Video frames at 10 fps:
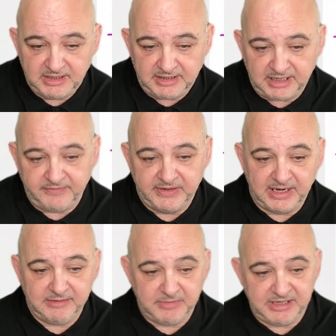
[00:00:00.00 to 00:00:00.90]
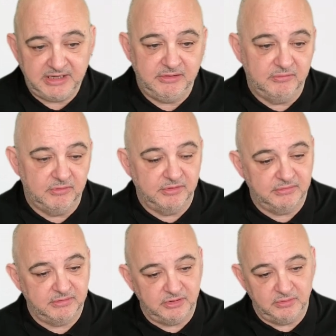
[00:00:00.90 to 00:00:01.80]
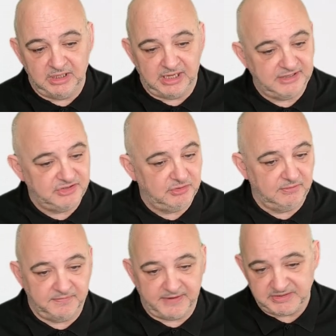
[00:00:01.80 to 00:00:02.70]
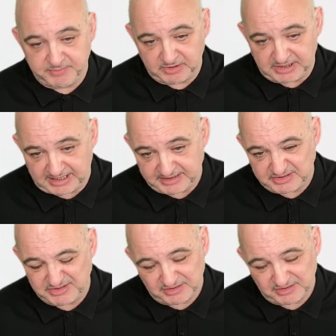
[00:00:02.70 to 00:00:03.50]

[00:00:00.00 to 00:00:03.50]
Now, if you're like me, you run Google ads, you run Facebook ads,